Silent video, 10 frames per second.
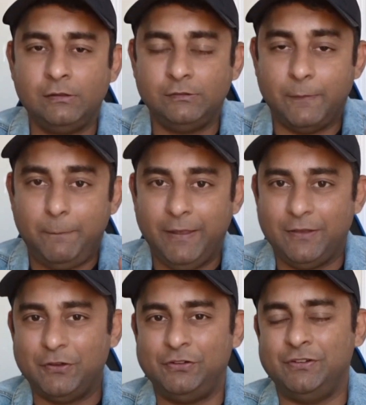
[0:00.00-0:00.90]
the
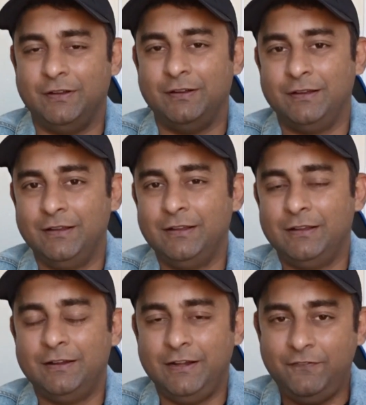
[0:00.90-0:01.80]
big question,
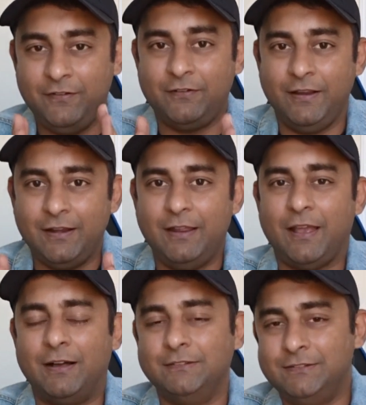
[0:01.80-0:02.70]
did we really
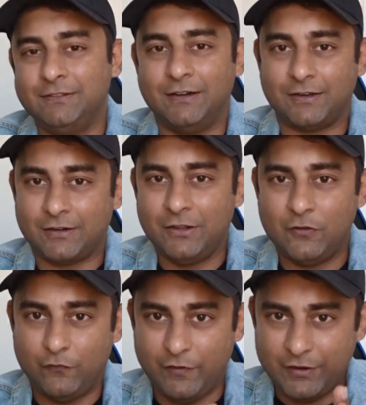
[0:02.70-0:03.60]
answer
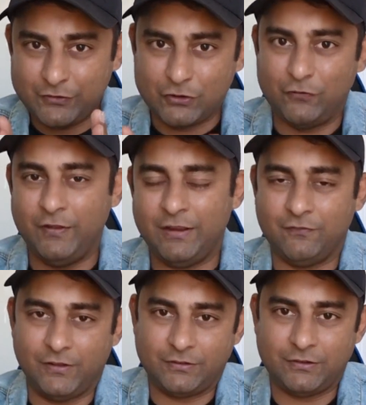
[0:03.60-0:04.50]
where should we
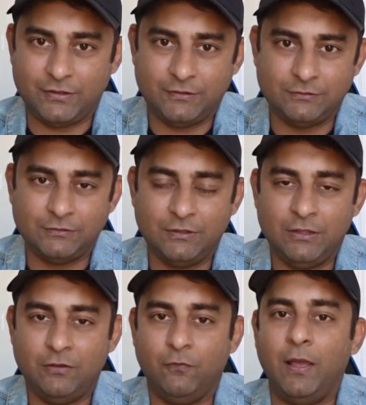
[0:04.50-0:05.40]
invest?
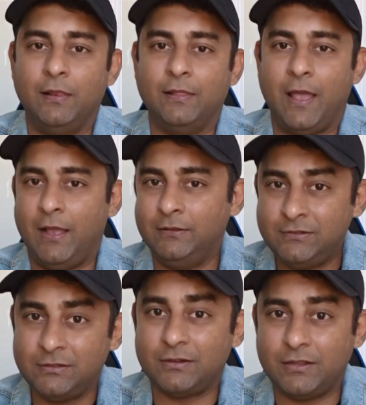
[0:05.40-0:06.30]
Well, the
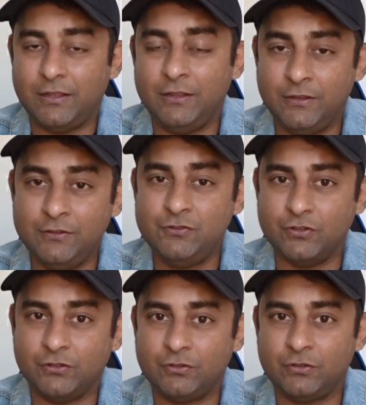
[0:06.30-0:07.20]
answer
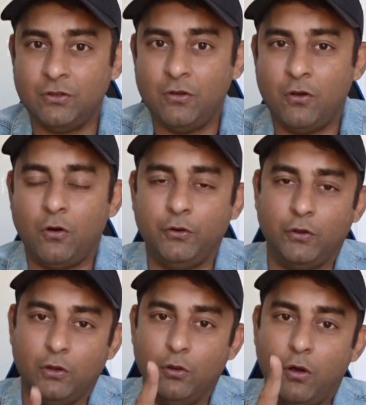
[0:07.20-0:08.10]
hinges on
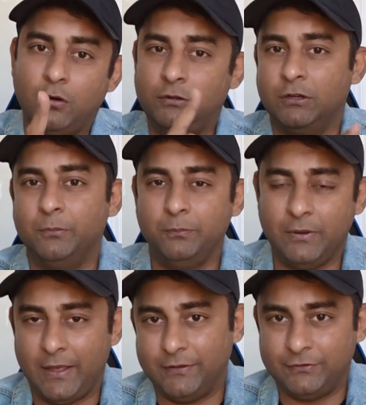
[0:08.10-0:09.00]
your long-term
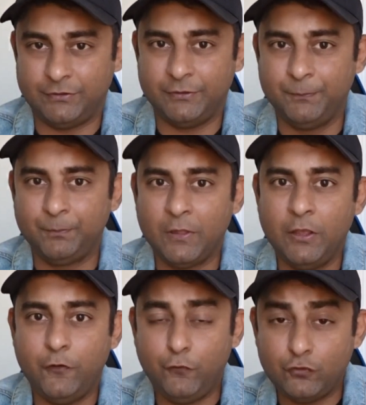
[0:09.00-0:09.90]
plans.
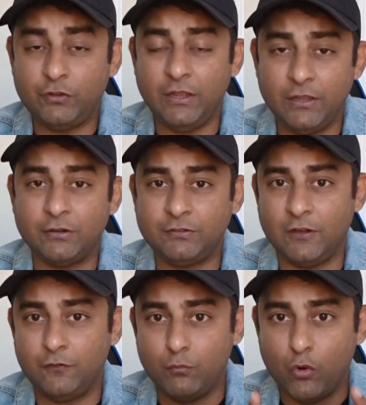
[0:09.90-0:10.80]
If you see
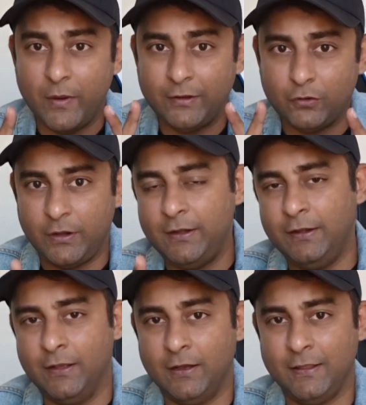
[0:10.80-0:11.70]
yourself moving to
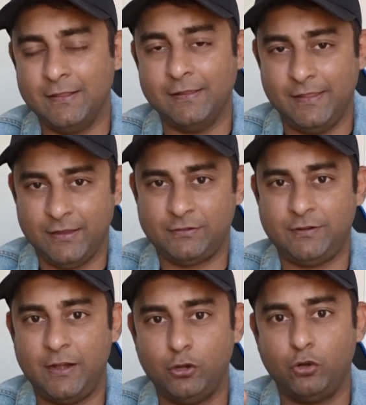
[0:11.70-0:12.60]
India in the next
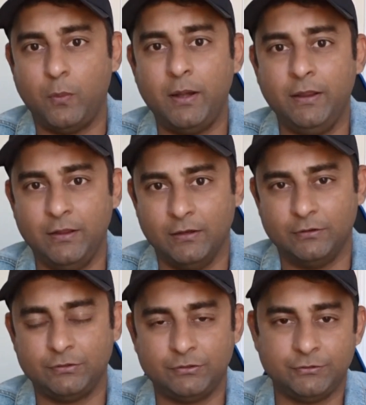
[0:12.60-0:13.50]
10 to 20
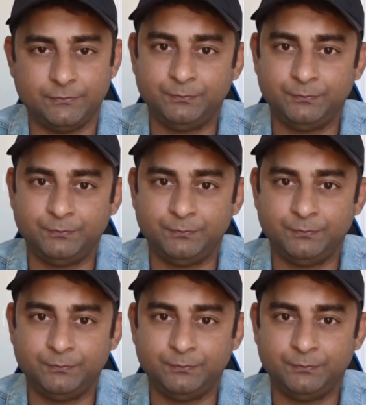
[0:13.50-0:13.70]
years,